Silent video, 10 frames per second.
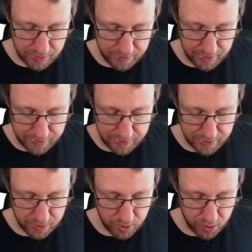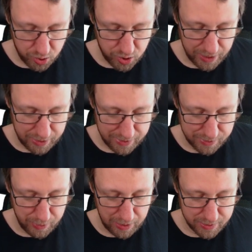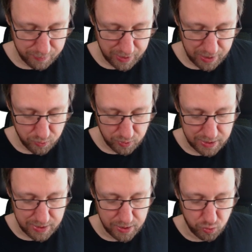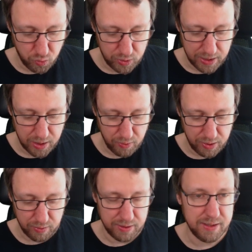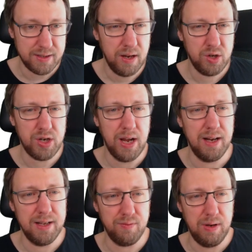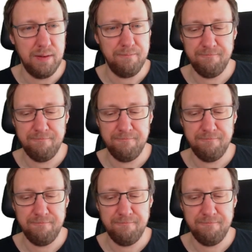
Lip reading: this channel as well. So we can do the D2 decoding on this channel as well.